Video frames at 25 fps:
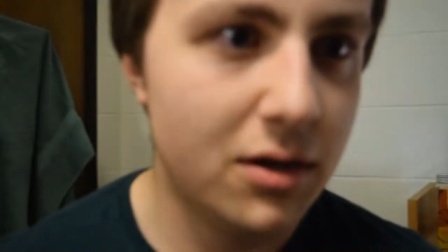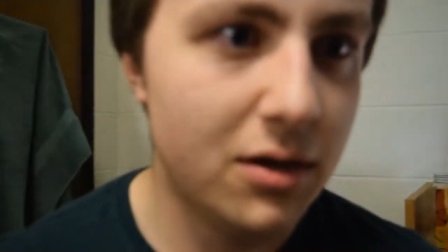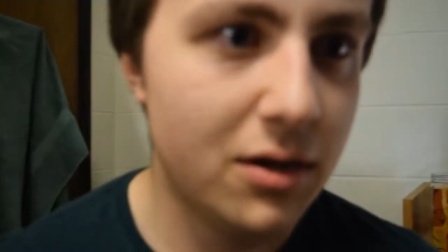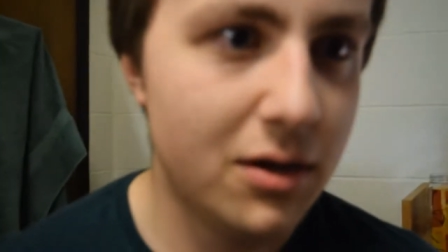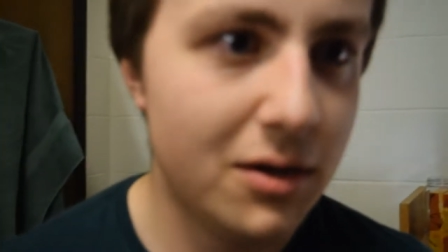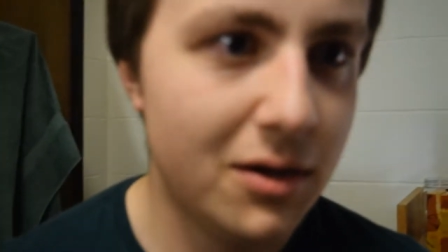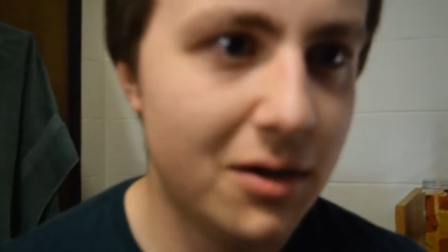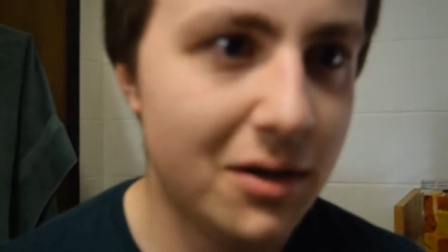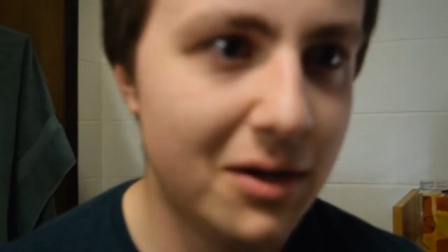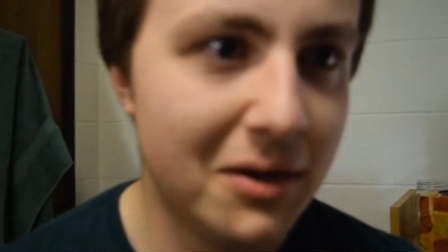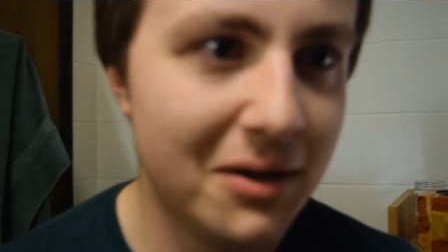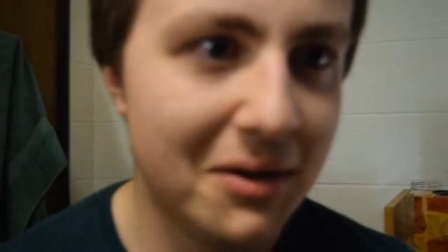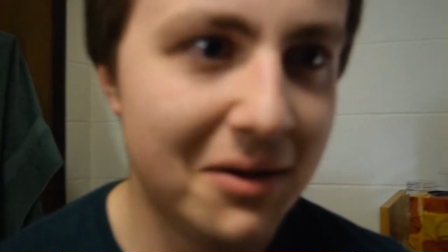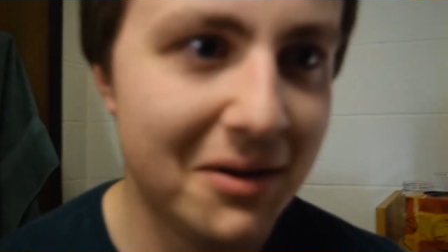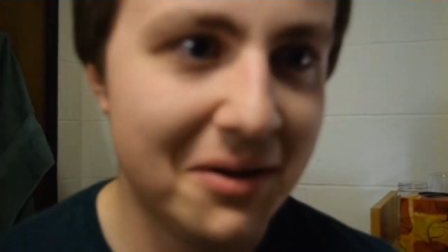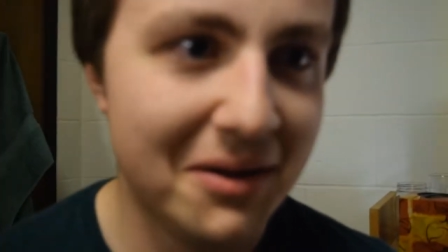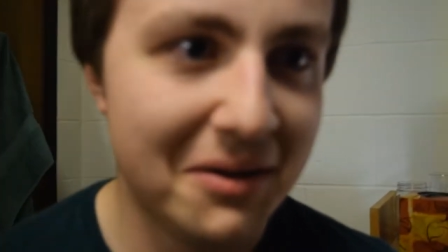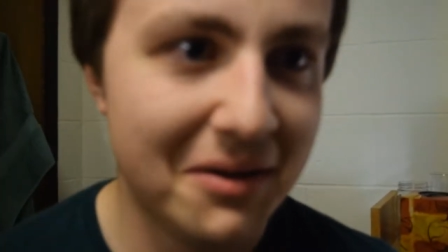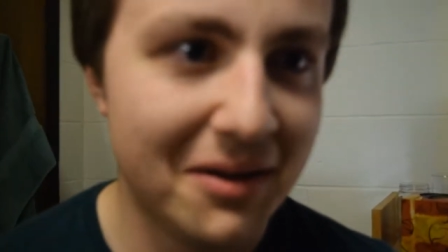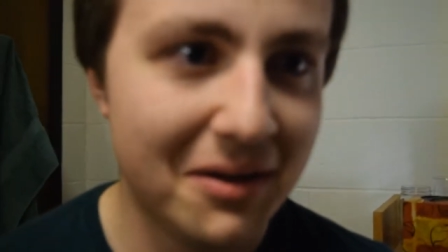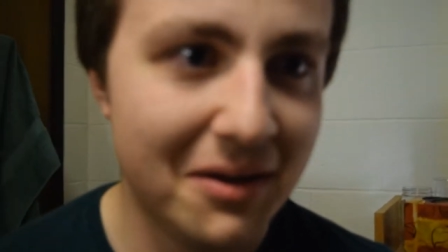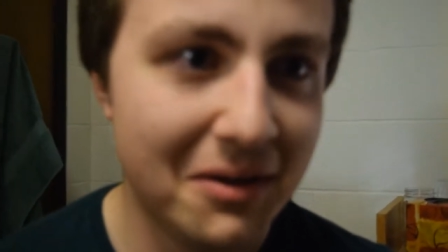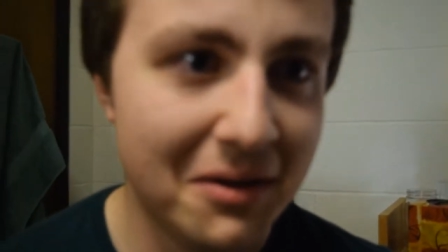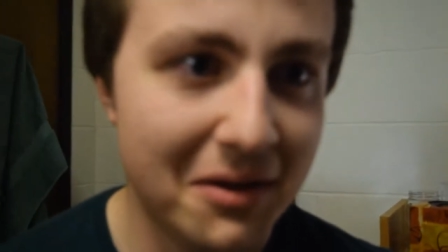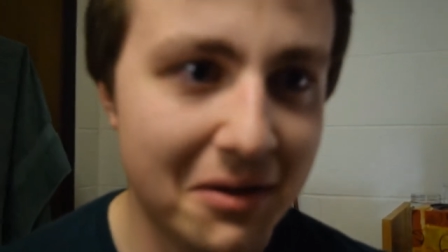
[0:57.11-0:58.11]
You're the
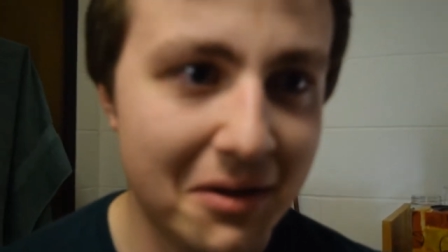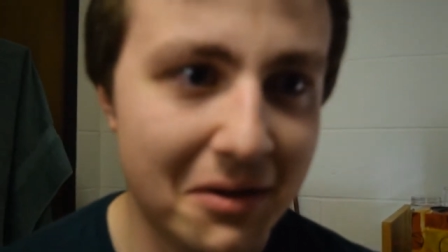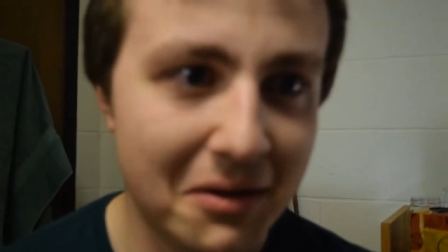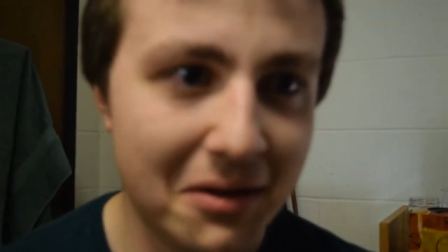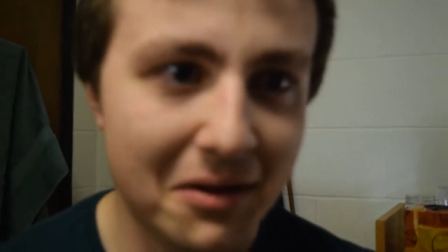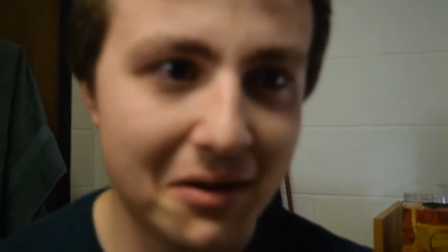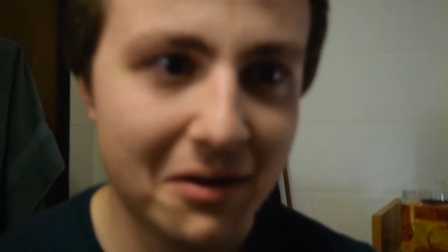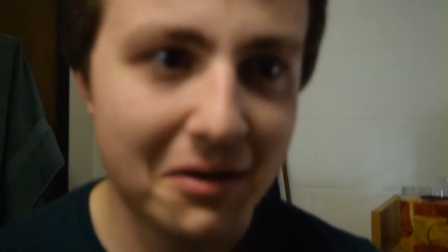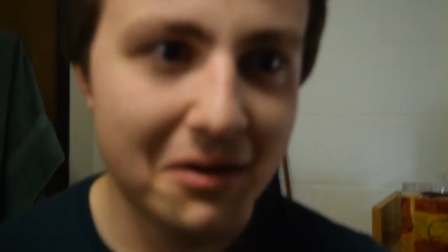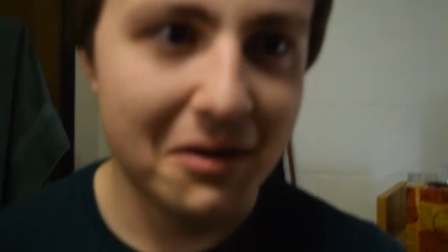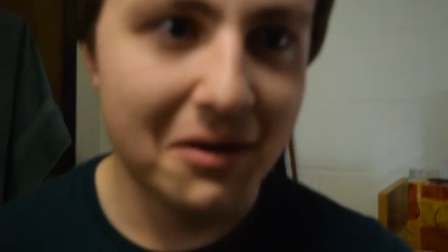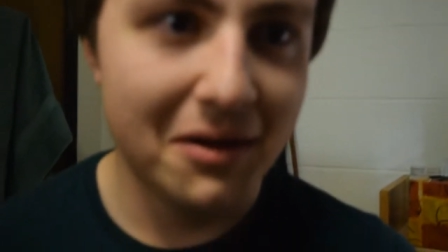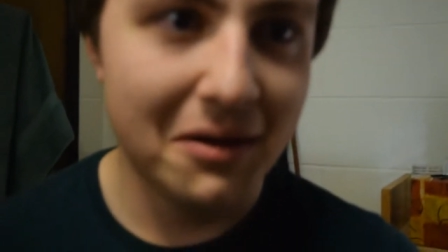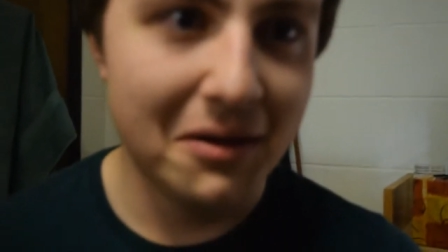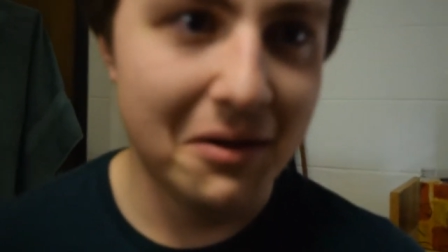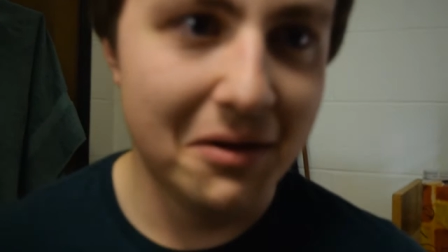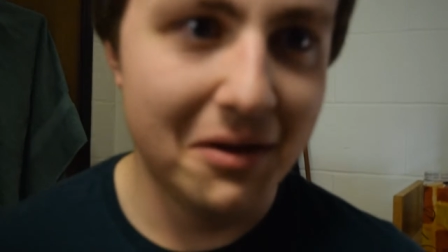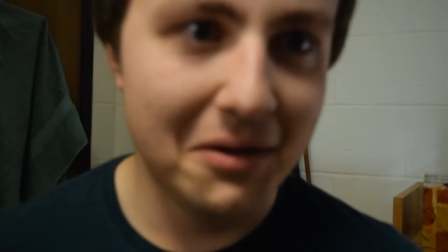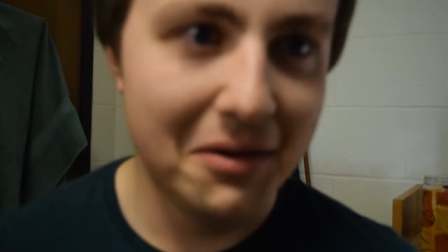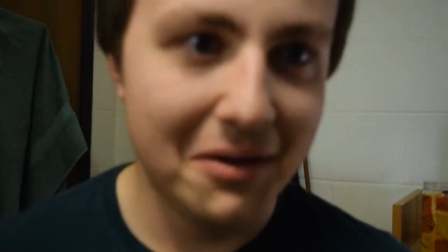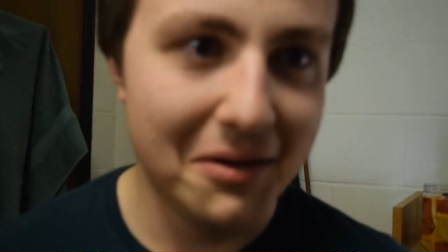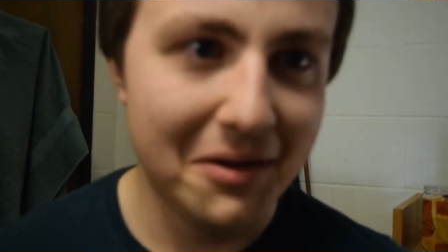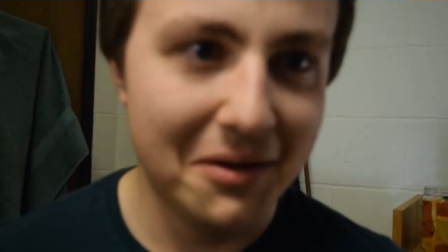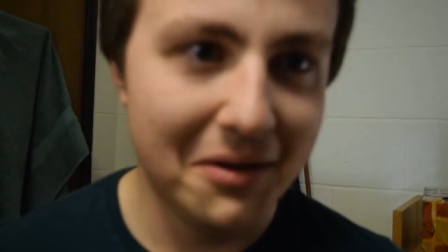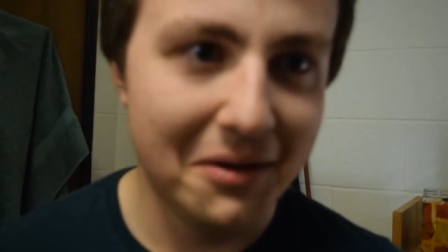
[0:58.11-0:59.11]
chosen skin,
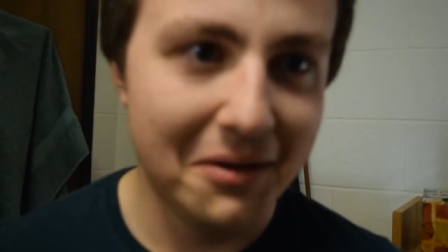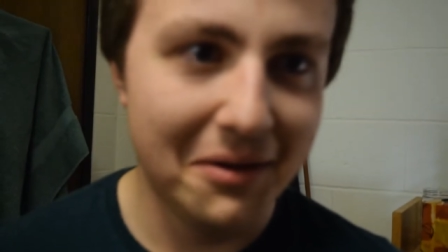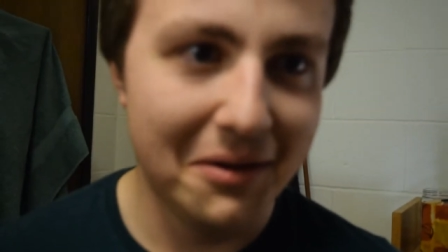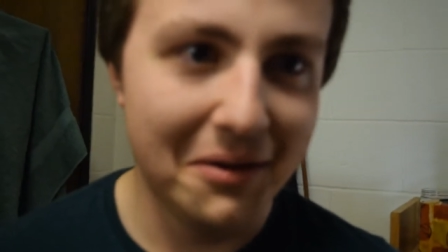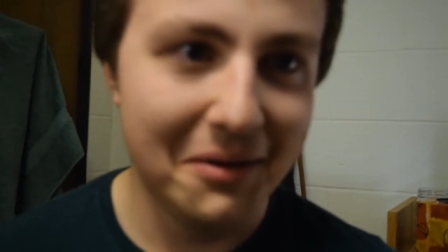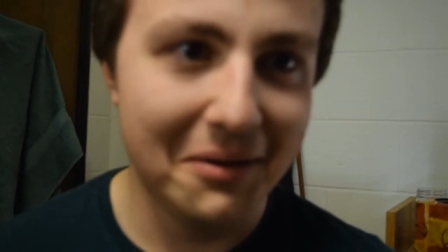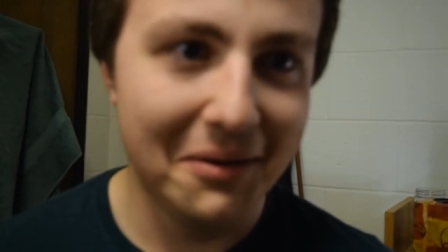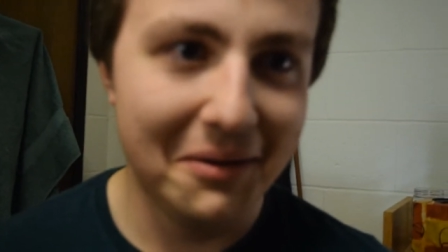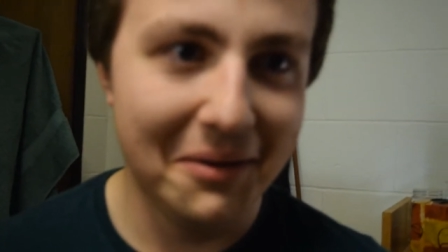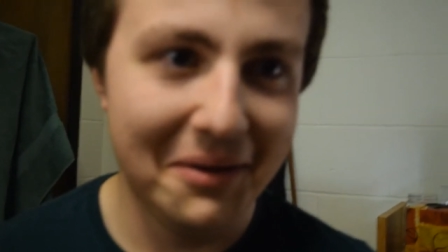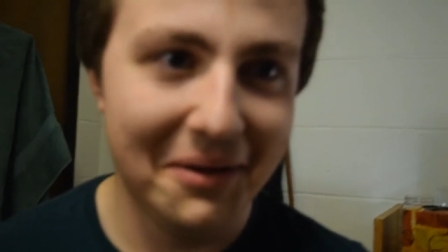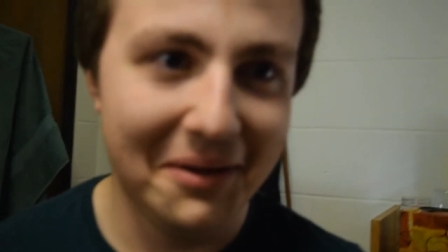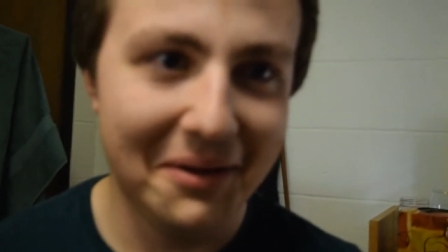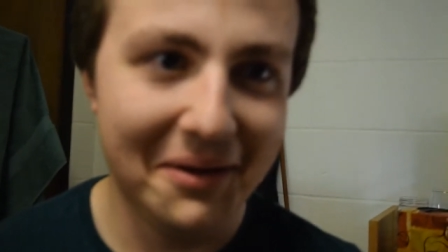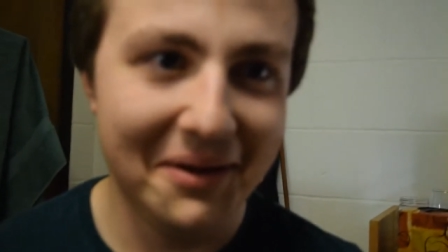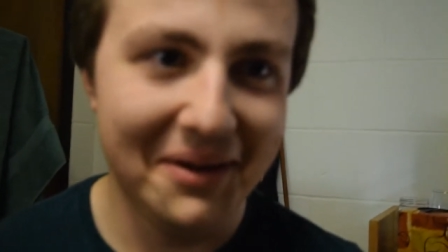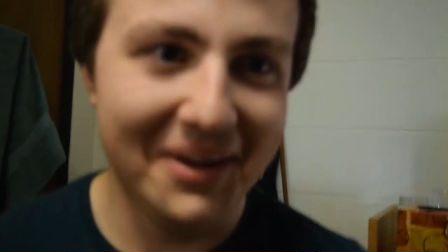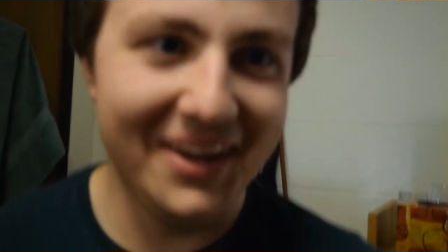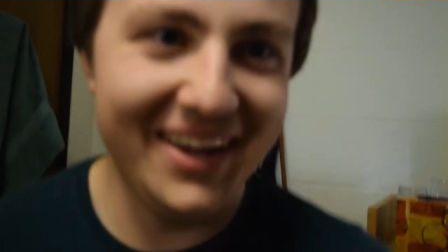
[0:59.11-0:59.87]
Harry Potter.